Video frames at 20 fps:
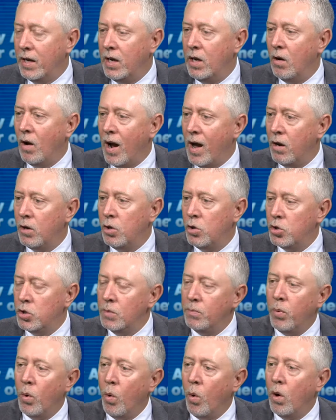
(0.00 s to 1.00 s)
here. How do you
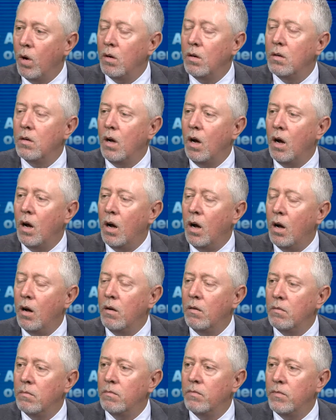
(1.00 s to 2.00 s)
support
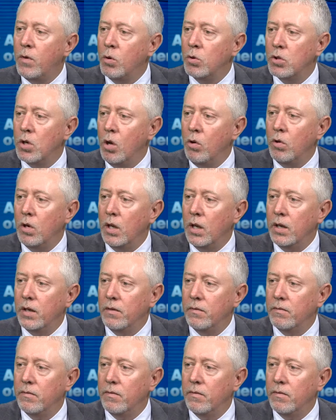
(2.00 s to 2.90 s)
folks locally?